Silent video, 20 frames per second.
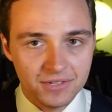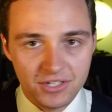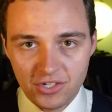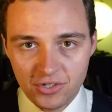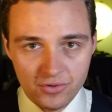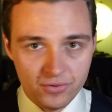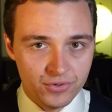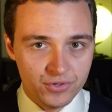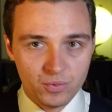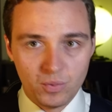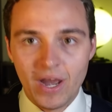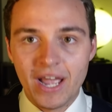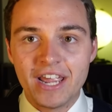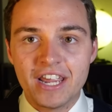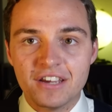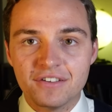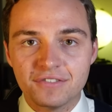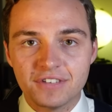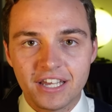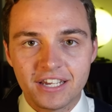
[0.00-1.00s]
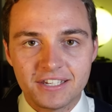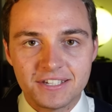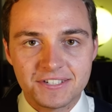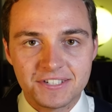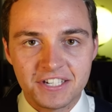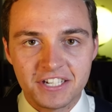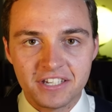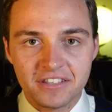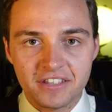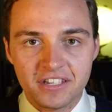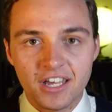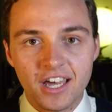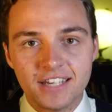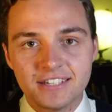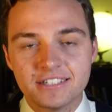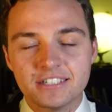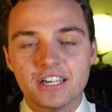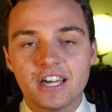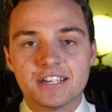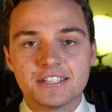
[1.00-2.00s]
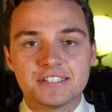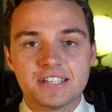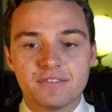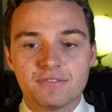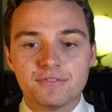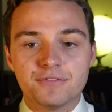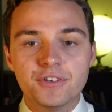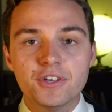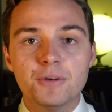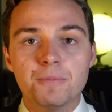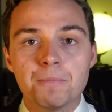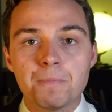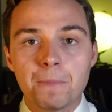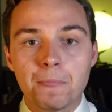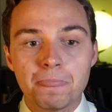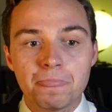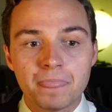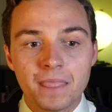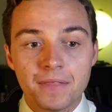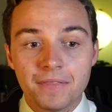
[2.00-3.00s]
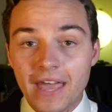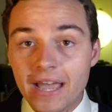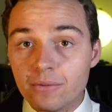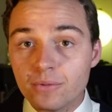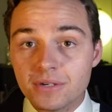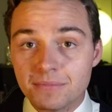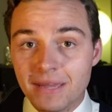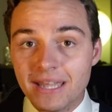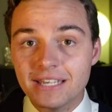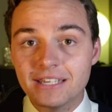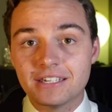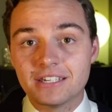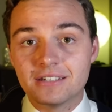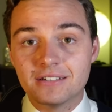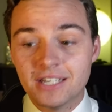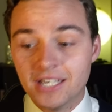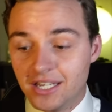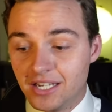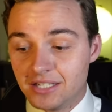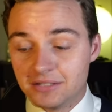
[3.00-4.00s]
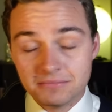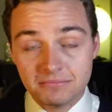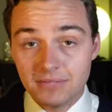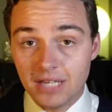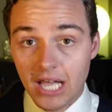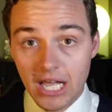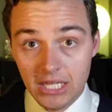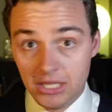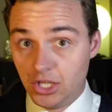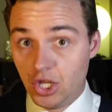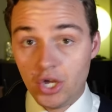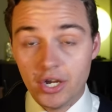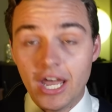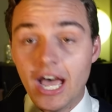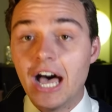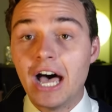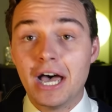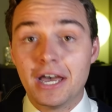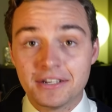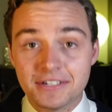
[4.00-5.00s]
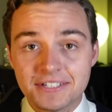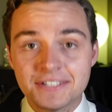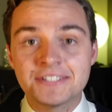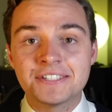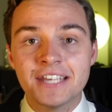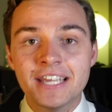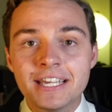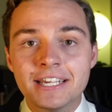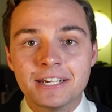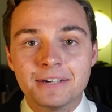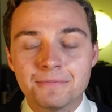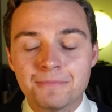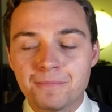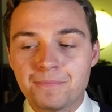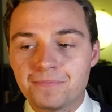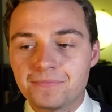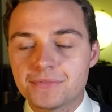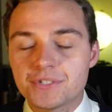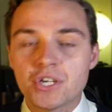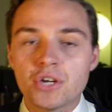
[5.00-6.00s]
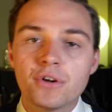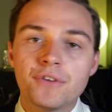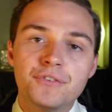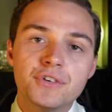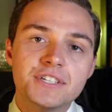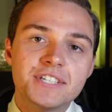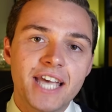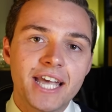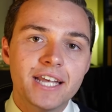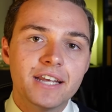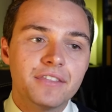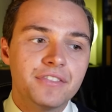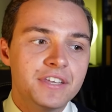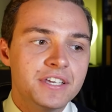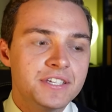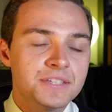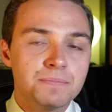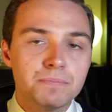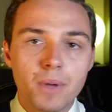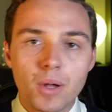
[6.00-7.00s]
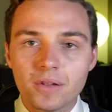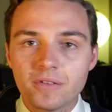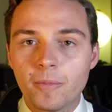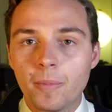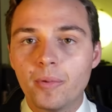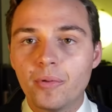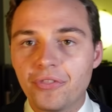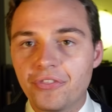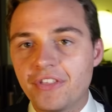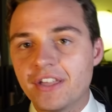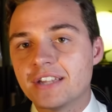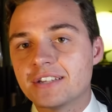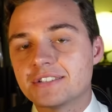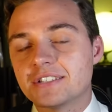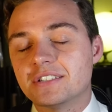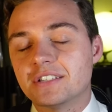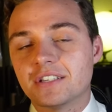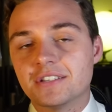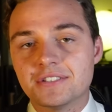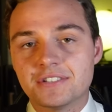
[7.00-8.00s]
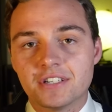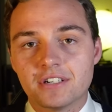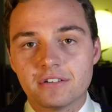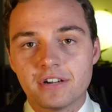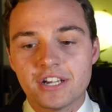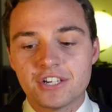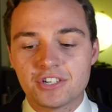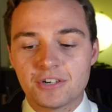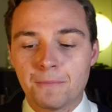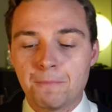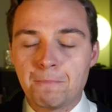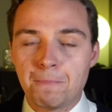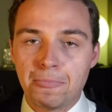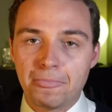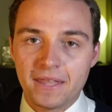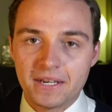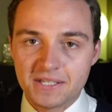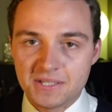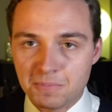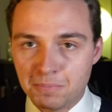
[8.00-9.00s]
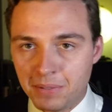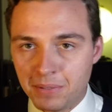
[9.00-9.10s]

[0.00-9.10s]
huge wave like you see in the 1997 film. That would make it a lot harder to see. So if you take these multiple things into consideration, that it's